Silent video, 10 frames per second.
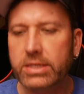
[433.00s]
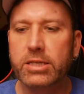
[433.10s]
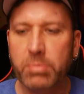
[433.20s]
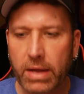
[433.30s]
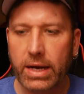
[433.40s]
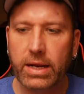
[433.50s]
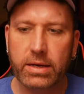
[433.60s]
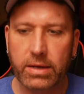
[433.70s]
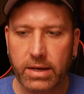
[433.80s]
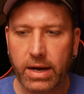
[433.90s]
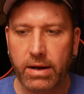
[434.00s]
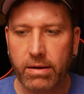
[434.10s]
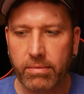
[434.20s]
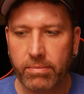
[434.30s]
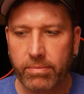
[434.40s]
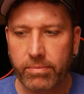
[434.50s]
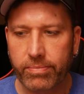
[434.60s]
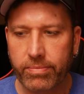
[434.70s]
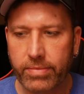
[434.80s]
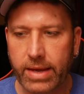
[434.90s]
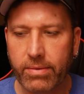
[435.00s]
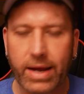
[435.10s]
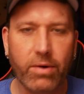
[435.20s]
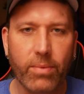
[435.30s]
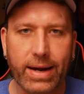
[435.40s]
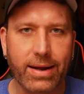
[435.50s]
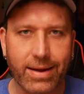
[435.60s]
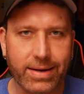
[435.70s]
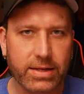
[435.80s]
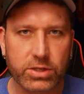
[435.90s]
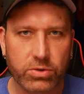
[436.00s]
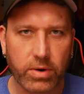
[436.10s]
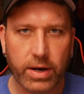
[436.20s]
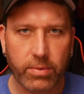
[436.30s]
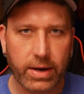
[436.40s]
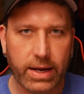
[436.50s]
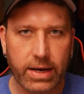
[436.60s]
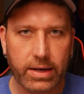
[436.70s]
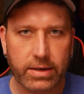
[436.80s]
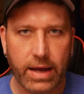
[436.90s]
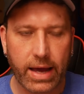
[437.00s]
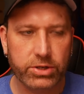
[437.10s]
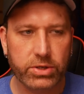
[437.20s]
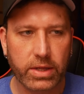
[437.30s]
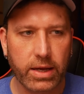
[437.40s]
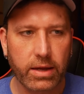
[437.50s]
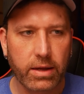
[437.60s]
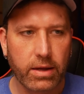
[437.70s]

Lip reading: explaining they kind of retconned his story where he didn't actually,